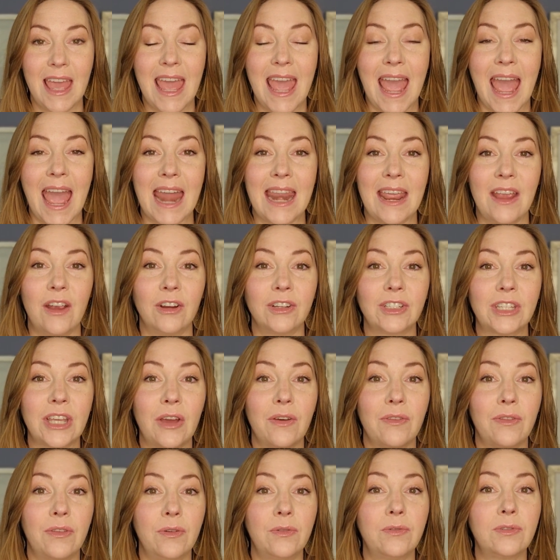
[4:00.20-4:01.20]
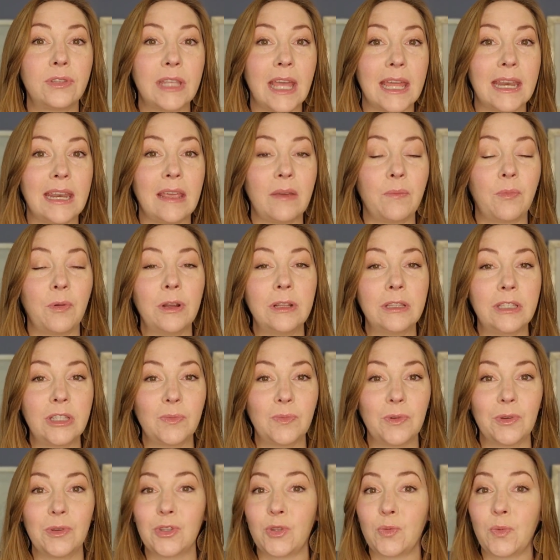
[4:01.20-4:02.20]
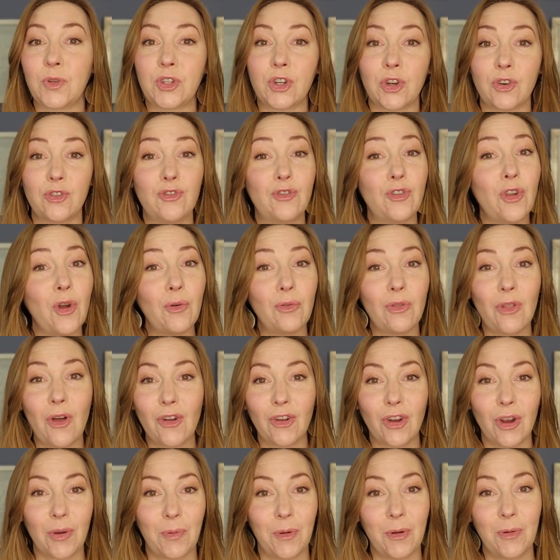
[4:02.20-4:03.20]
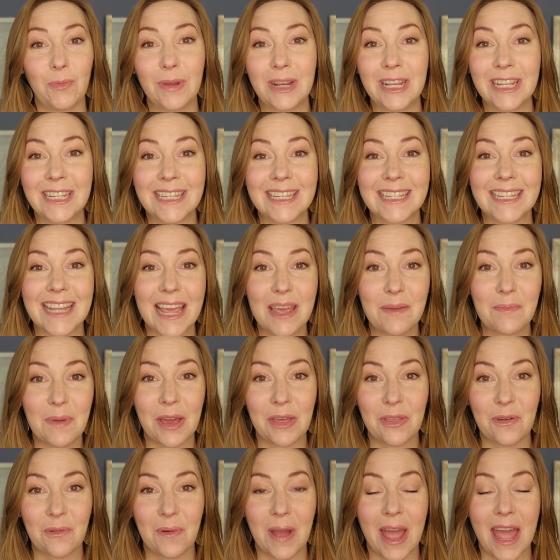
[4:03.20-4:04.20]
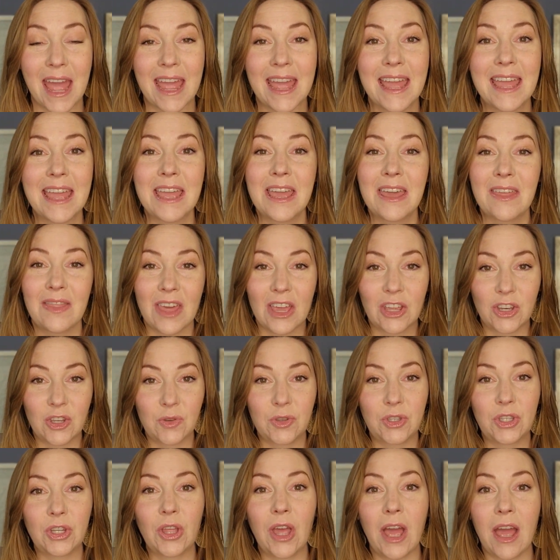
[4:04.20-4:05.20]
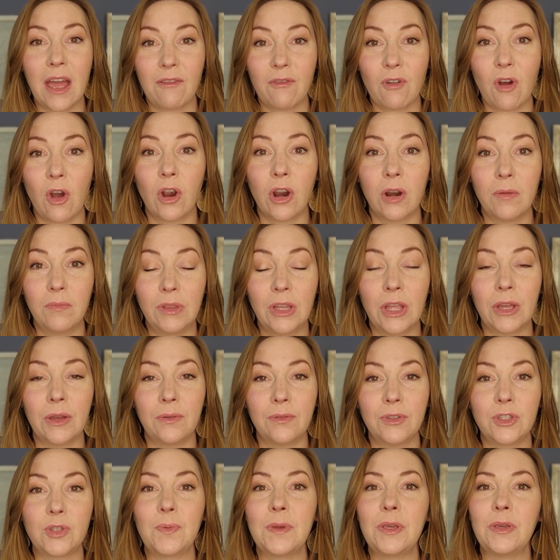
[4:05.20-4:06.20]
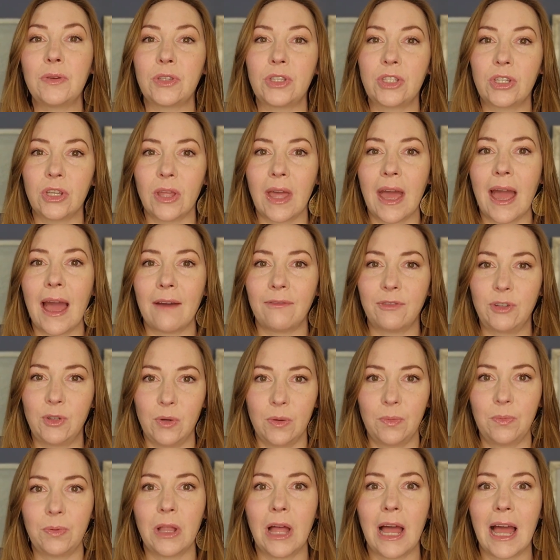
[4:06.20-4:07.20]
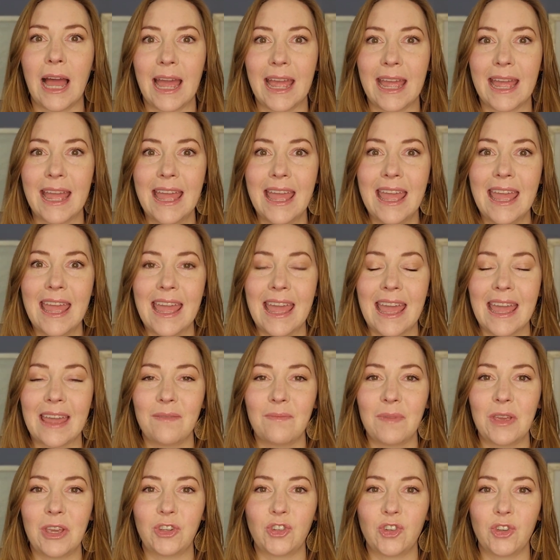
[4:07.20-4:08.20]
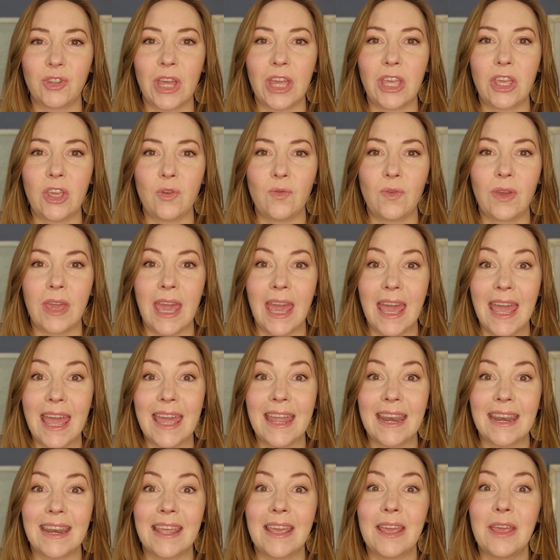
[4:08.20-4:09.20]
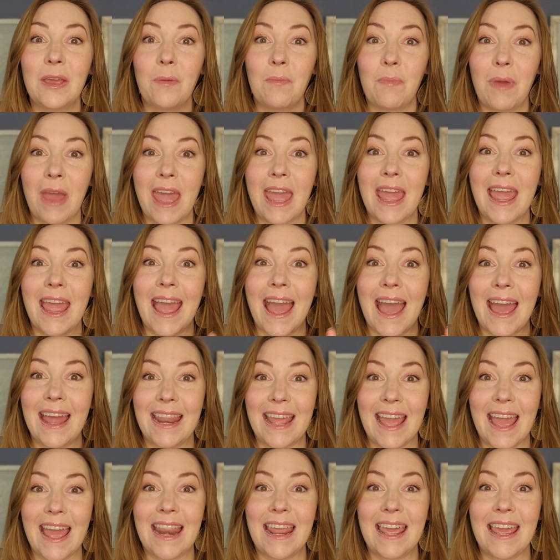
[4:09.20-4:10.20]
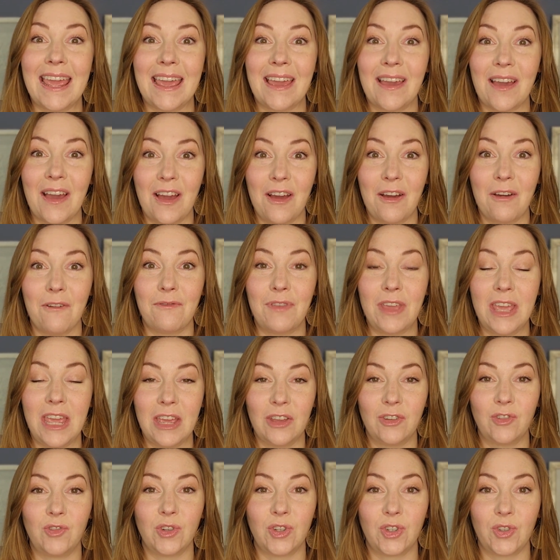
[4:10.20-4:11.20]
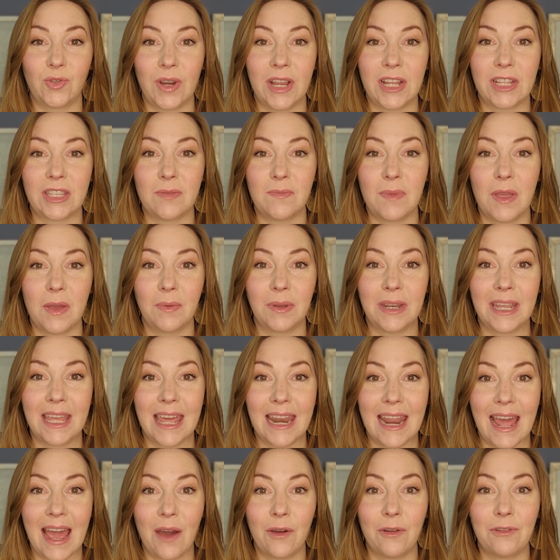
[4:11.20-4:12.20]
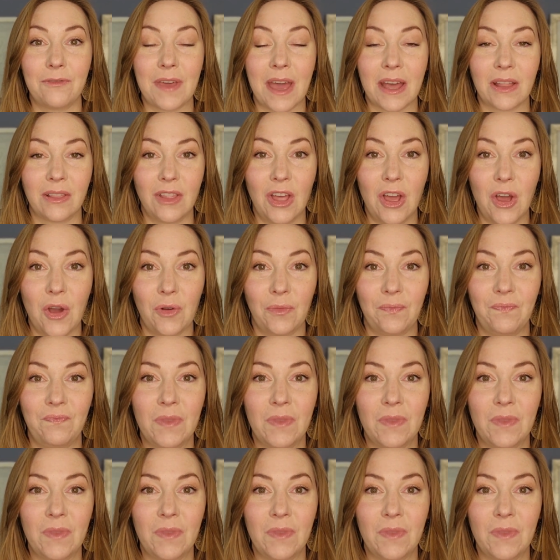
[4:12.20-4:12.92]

And here's how those lending principles, which are no longer permitted today, by the way, they do still have ARM loans, but you still have to apply and make sure that you can pay at any of the interest rates and be able to get out of that loan.